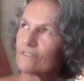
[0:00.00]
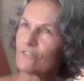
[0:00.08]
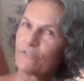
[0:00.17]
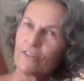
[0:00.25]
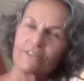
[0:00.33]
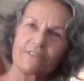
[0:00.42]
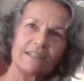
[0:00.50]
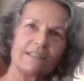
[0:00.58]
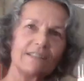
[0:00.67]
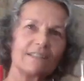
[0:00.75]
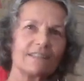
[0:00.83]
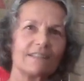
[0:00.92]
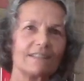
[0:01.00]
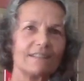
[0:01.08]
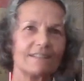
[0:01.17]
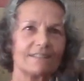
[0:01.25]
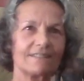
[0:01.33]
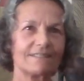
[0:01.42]
fearing
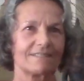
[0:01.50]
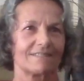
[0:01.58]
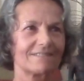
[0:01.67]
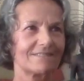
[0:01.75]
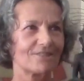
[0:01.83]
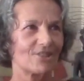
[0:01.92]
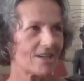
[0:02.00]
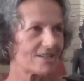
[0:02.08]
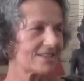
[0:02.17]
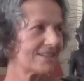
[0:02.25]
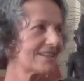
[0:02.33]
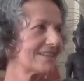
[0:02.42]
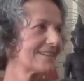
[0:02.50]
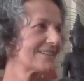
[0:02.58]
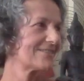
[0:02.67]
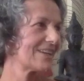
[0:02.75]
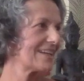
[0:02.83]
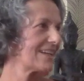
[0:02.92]
and
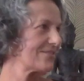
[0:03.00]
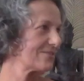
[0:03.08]
judging, right?